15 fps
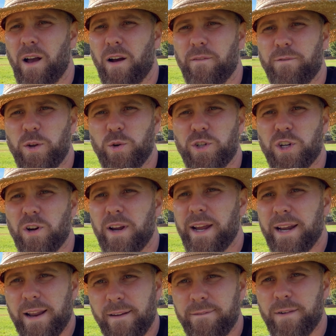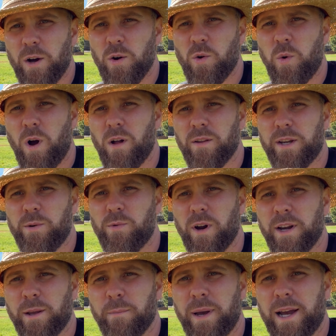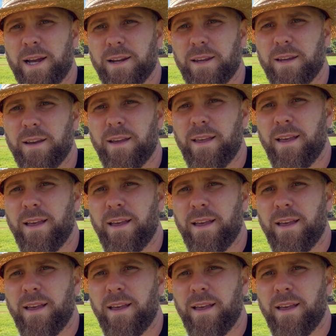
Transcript: a future NFL quality running back.